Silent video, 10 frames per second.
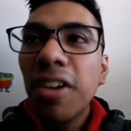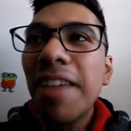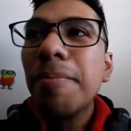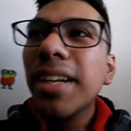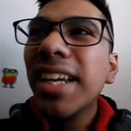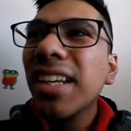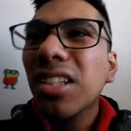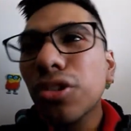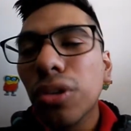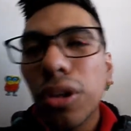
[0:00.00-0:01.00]
I've been getting a
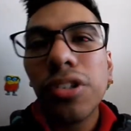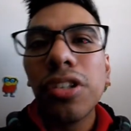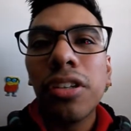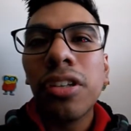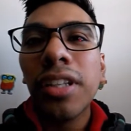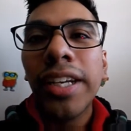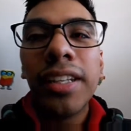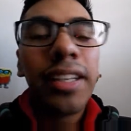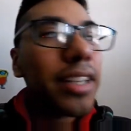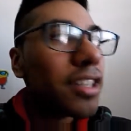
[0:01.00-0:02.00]
little closer to her
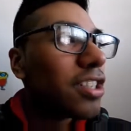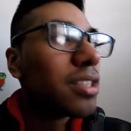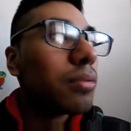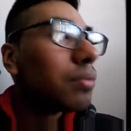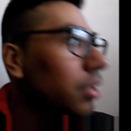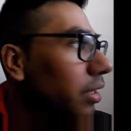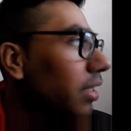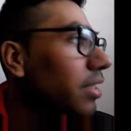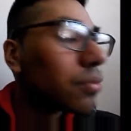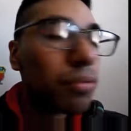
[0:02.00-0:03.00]
lately, and she's a really
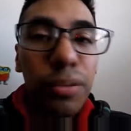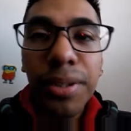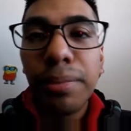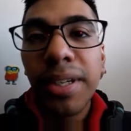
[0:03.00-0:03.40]
nice woman,